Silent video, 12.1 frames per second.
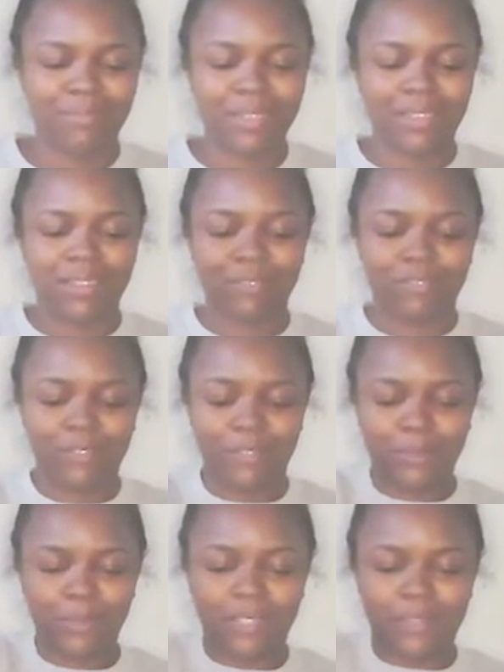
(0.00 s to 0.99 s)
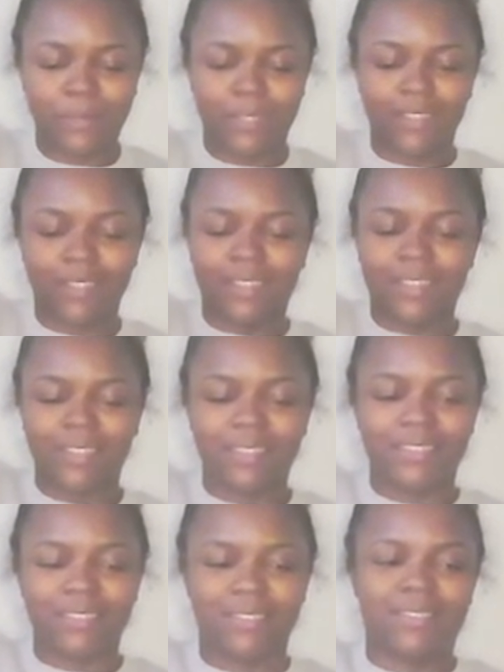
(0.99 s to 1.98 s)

be enough for a waist bead, like